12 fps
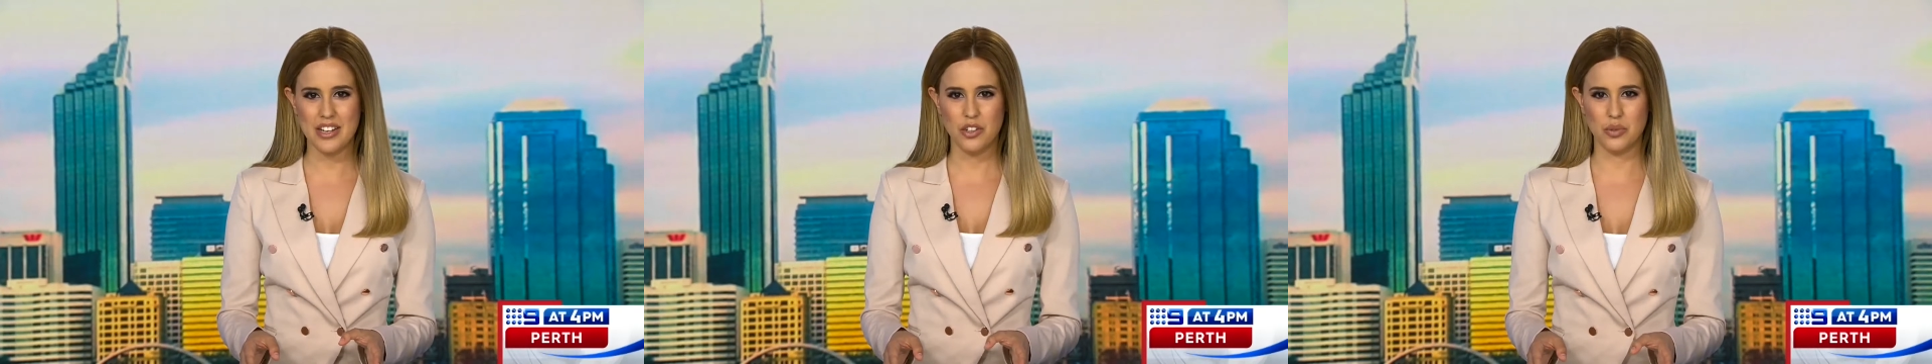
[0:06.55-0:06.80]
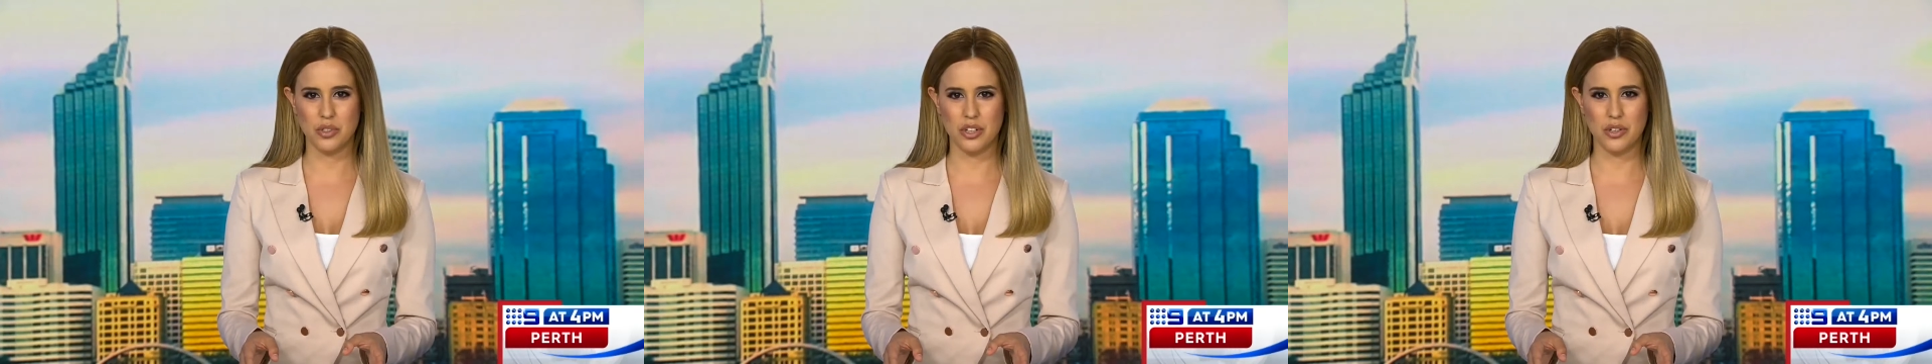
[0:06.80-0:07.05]

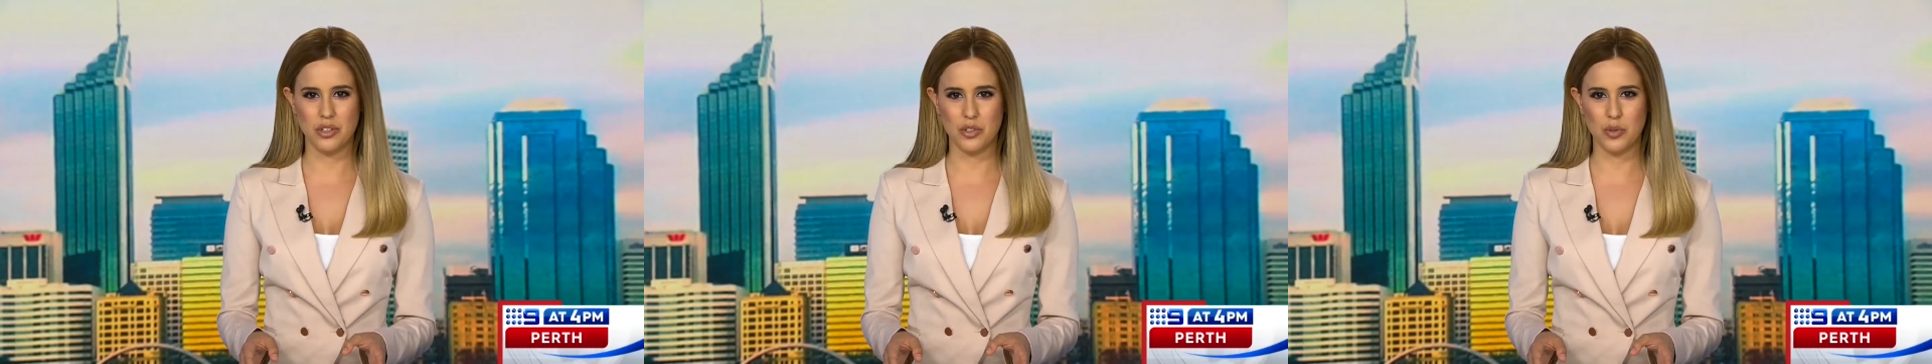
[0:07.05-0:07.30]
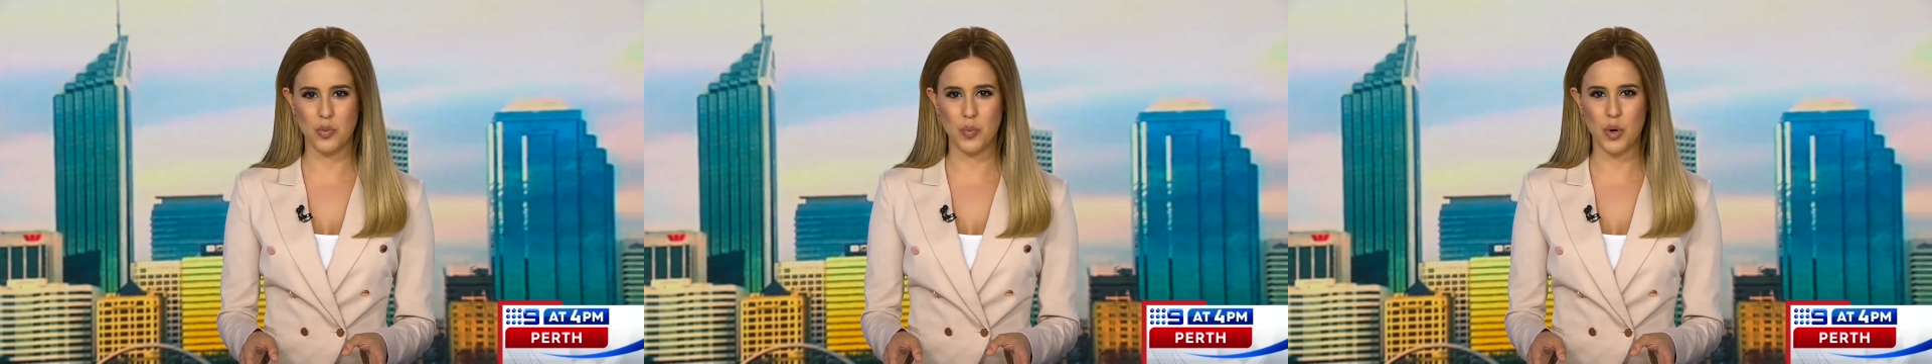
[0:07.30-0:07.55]
She'll tell
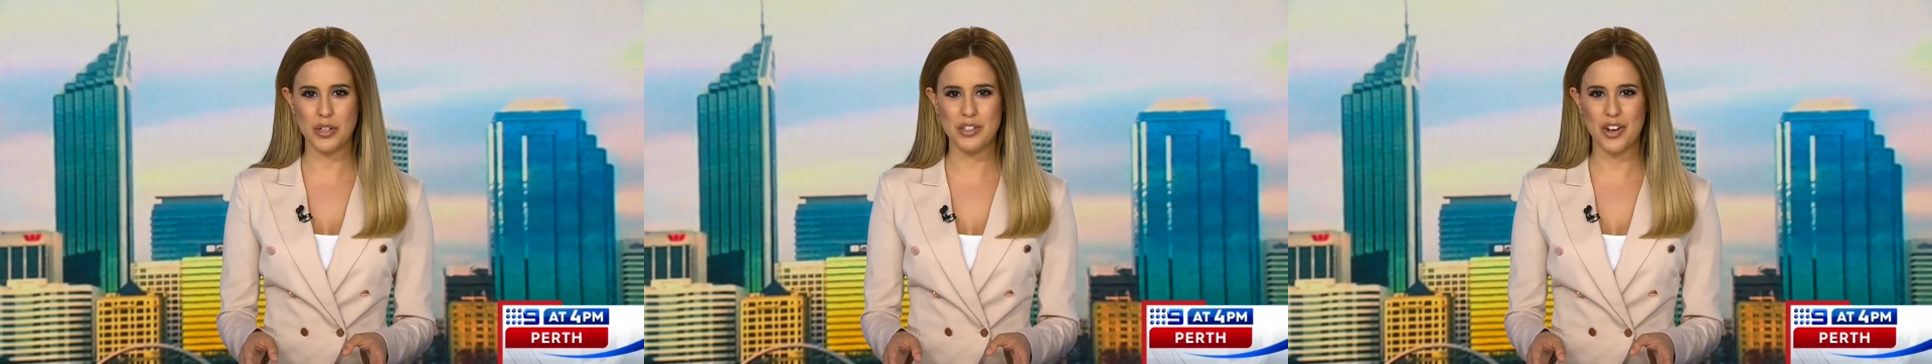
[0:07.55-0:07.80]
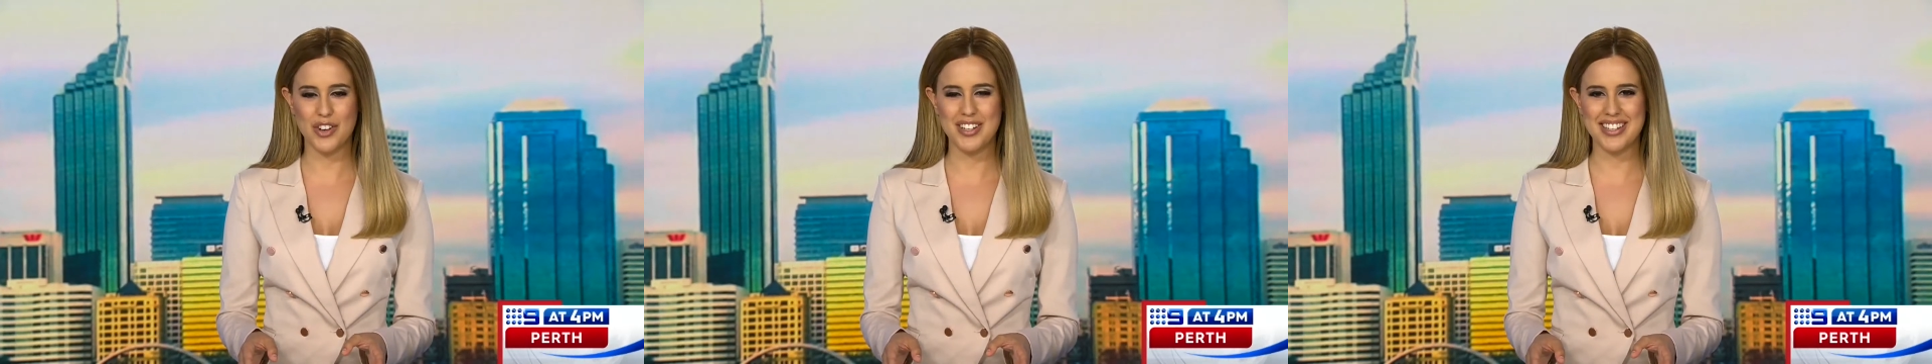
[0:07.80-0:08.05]
you
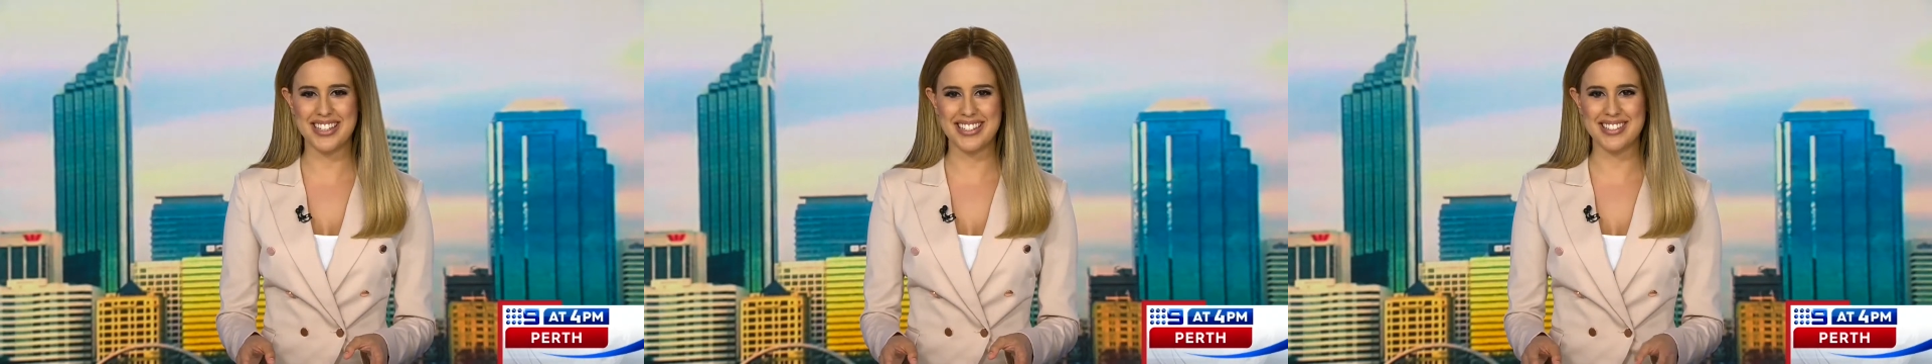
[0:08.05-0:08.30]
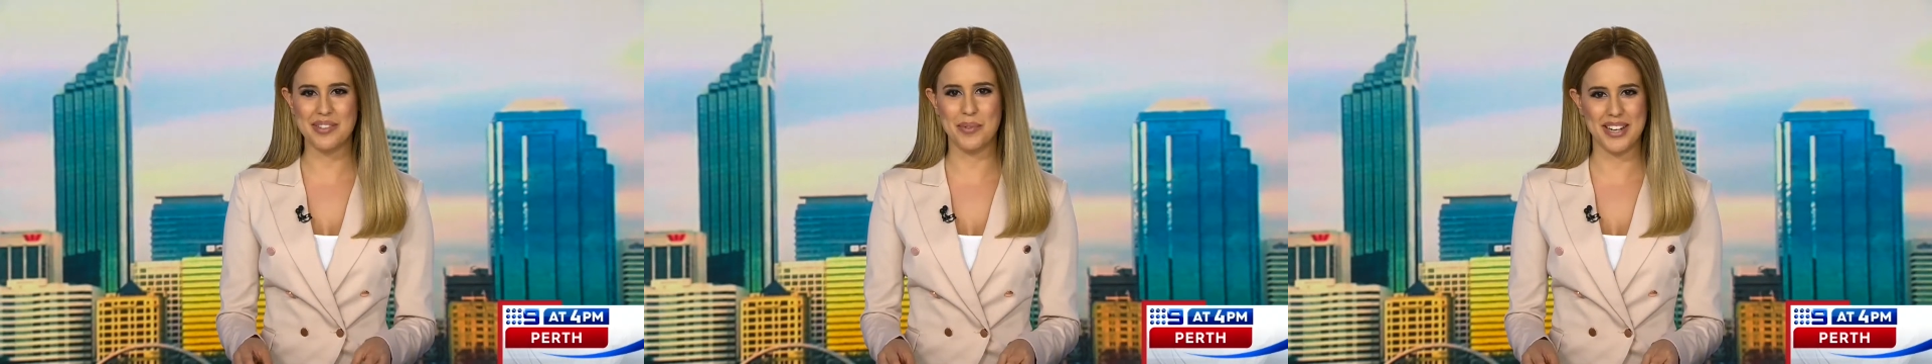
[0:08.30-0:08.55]
what's on
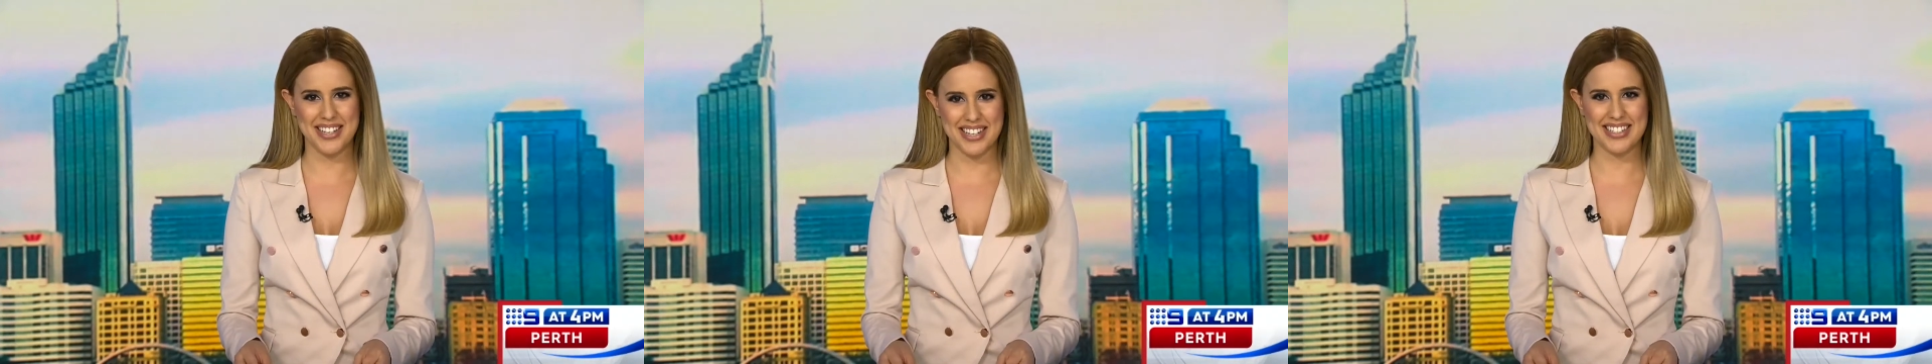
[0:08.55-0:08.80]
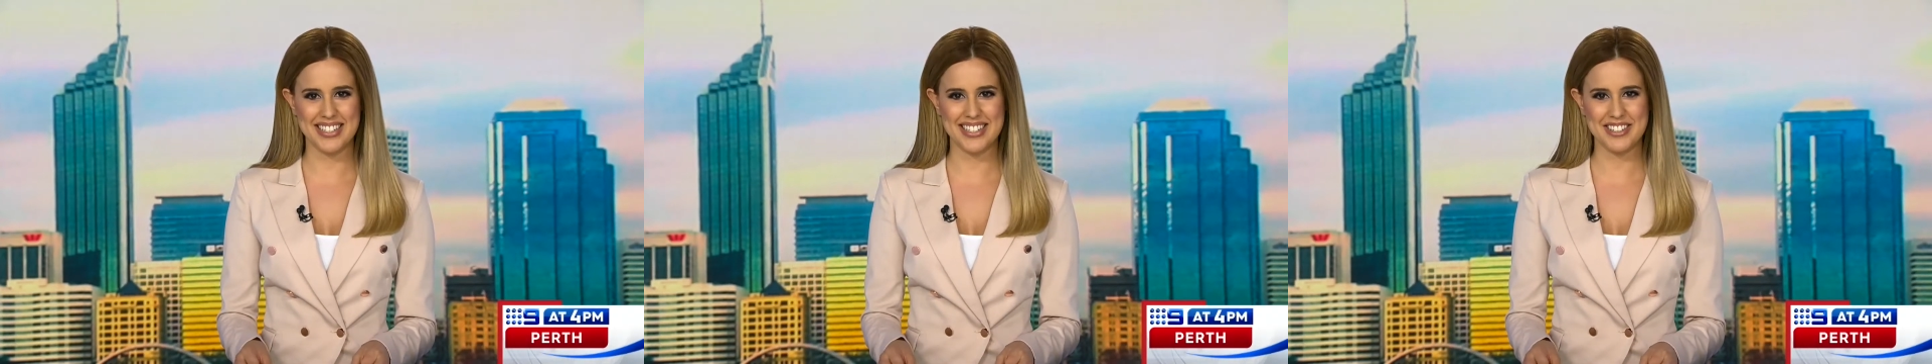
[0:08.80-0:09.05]
this
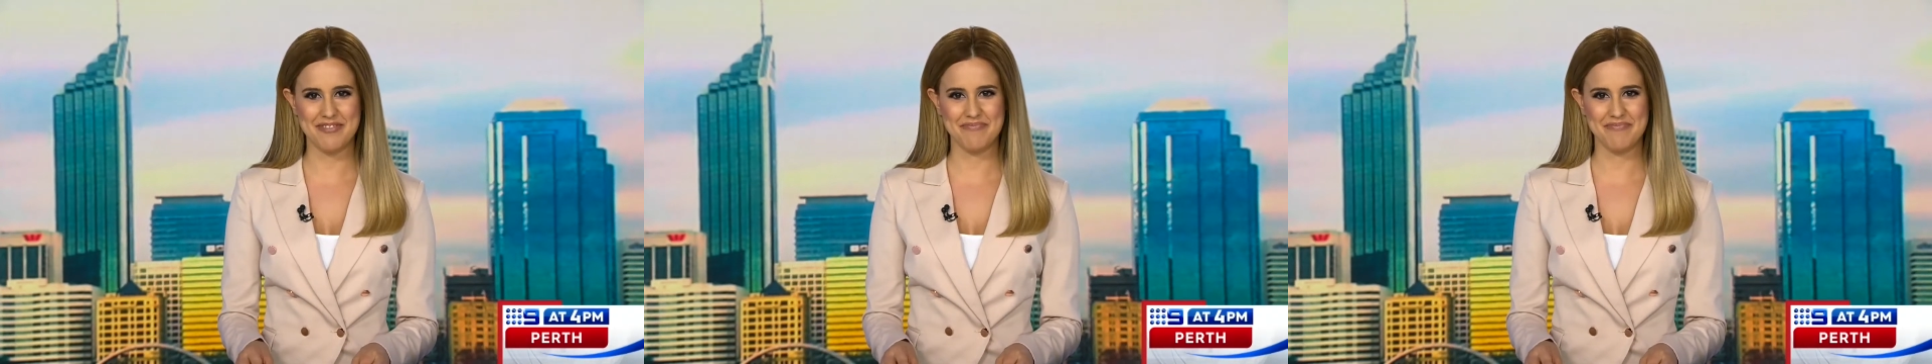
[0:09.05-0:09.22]
weekend.